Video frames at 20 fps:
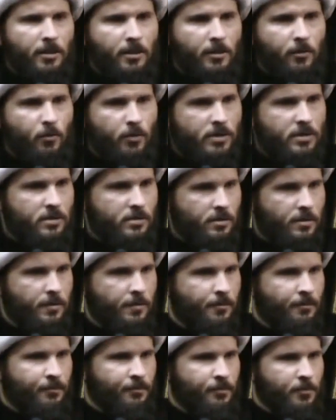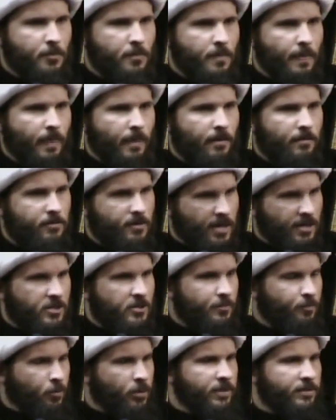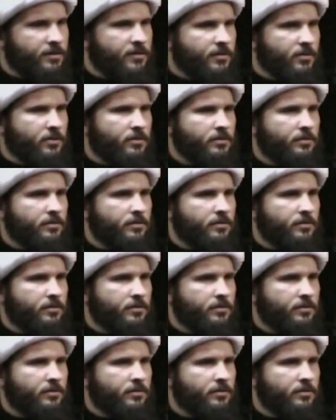He was desperate.